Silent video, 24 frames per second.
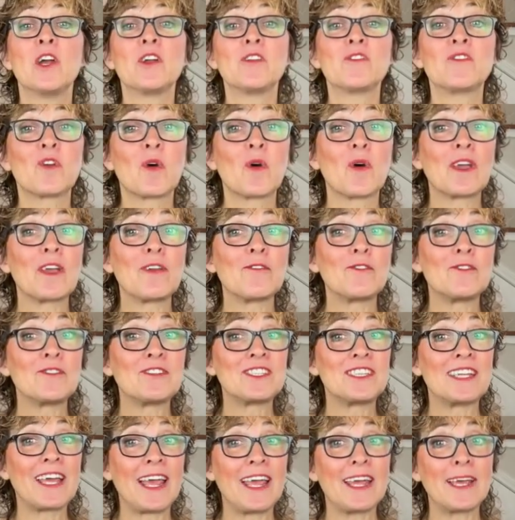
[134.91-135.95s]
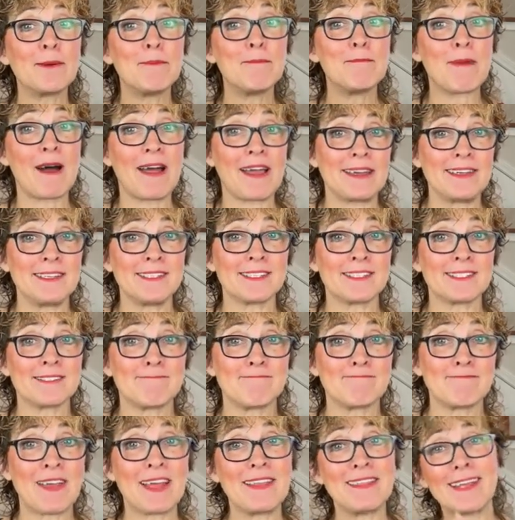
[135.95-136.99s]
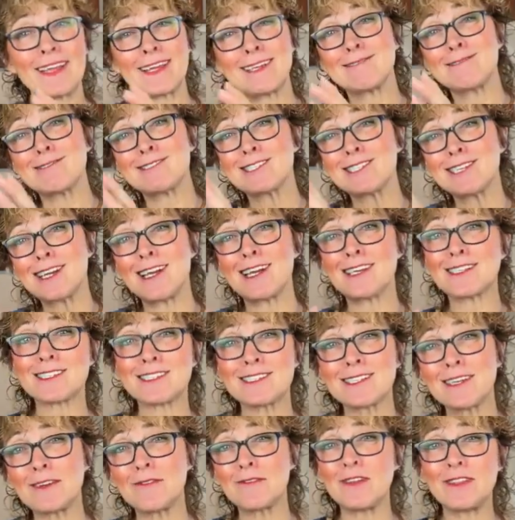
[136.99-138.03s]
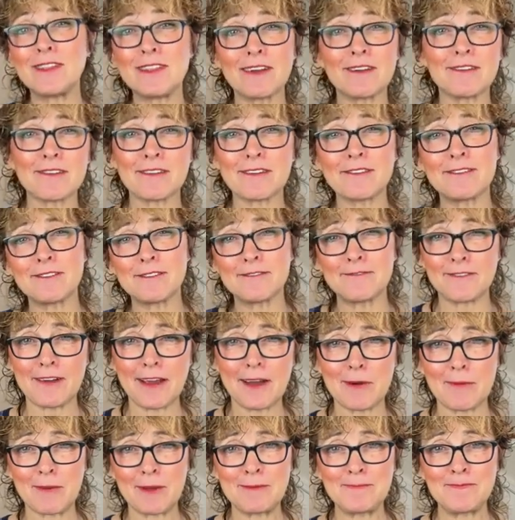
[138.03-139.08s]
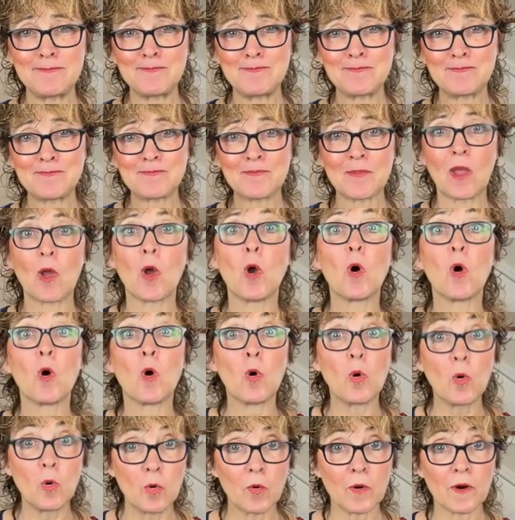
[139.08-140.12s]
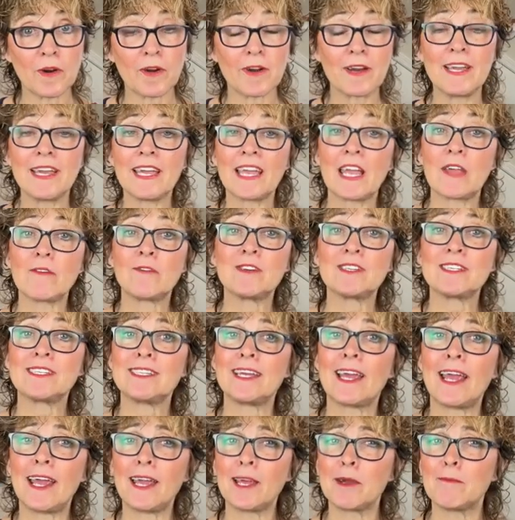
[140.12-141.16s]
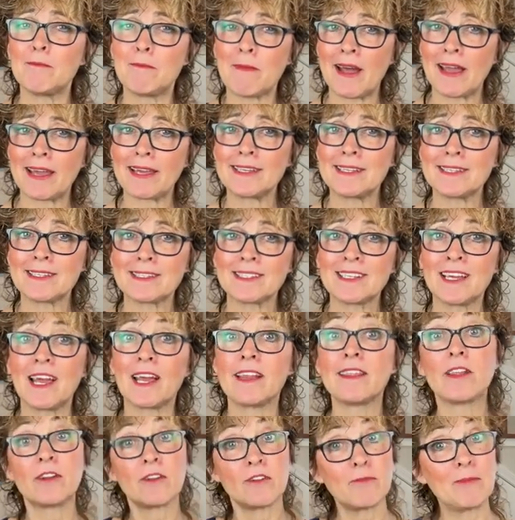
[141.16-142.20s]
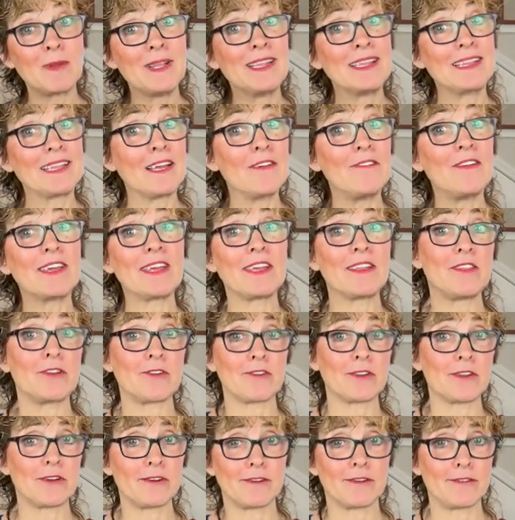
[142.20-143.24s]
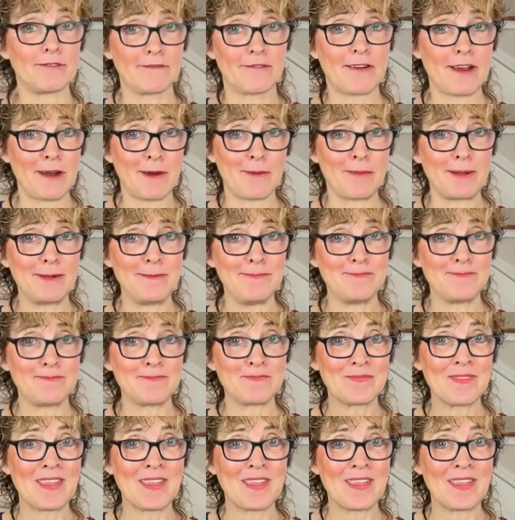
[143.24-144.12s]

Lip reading: So if you take mice and they just live in their little environment, or if you take mice that have been living in their little environment